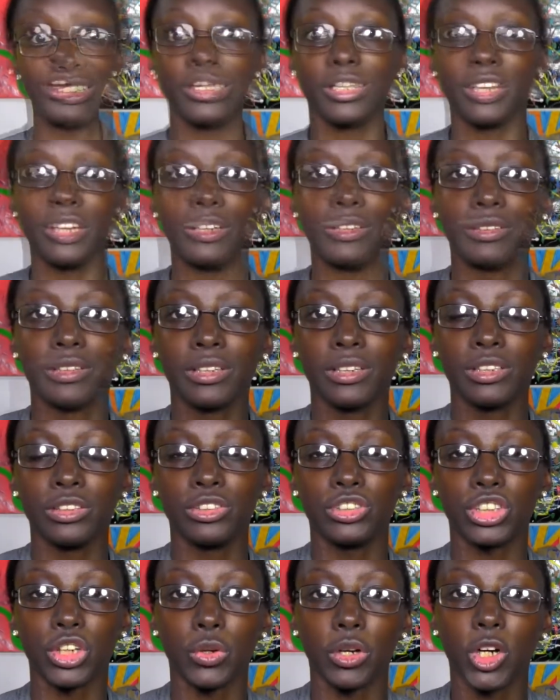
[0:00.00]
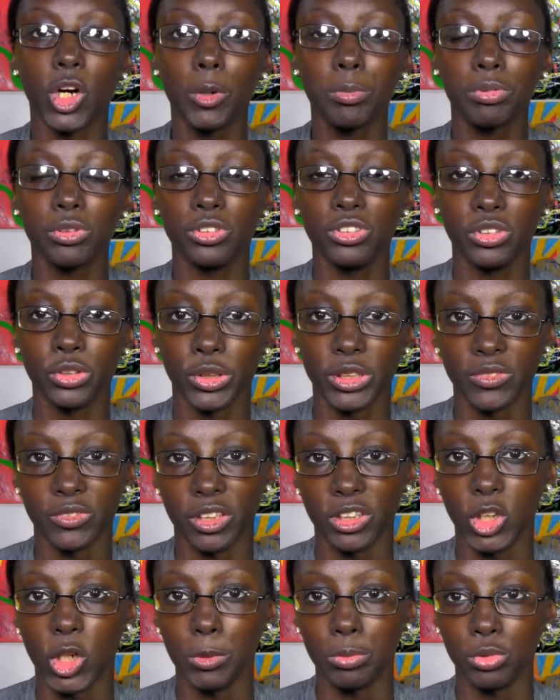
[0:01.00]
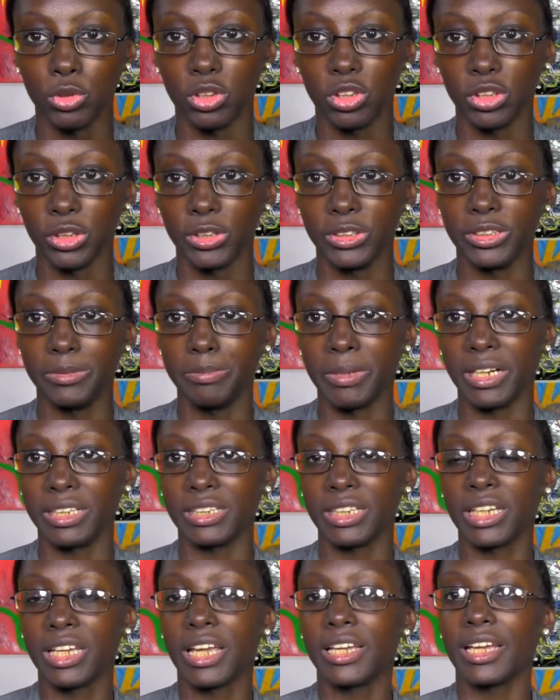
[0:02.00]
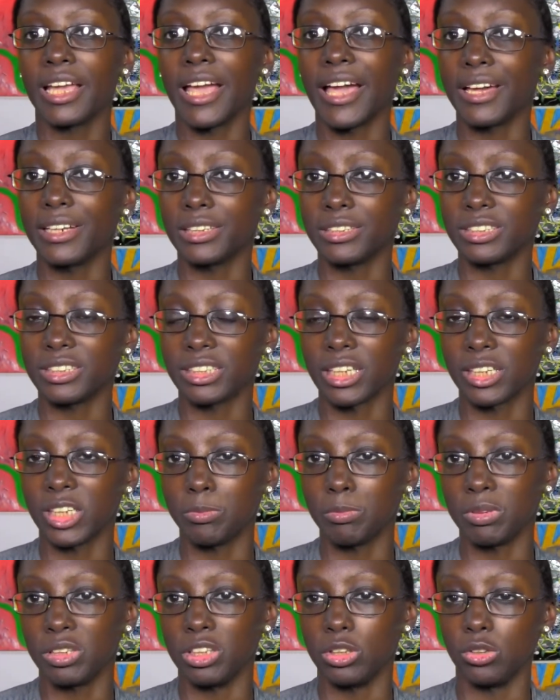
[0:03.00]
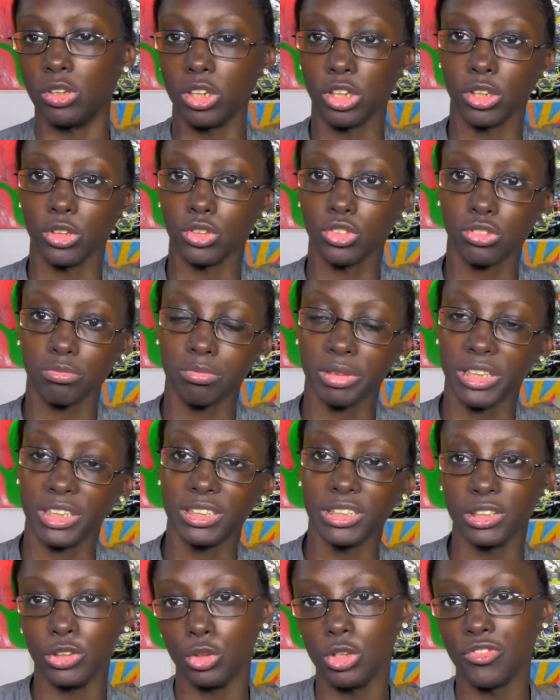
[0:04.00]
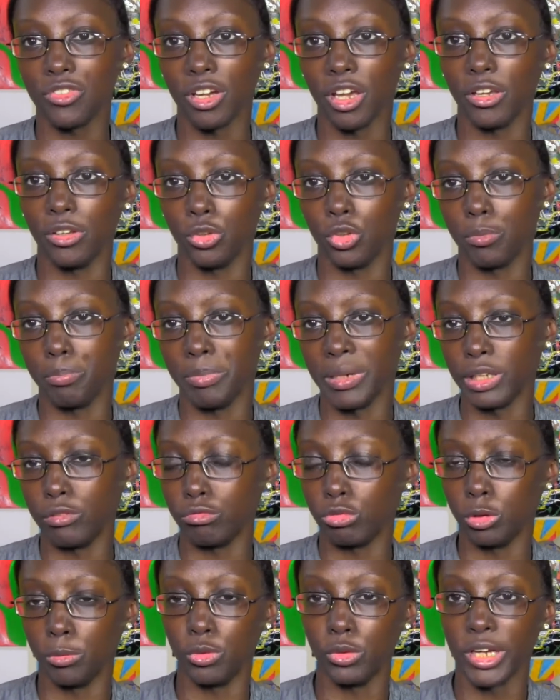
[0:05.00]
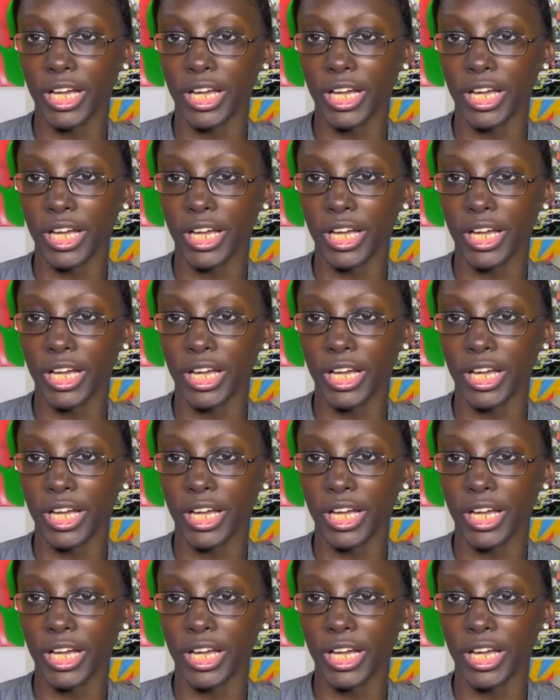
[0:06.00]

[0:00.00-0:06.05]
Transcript: Okay, so I hope you enjoyed this video. I hope you learned about how to set up a little art place in your bedroom.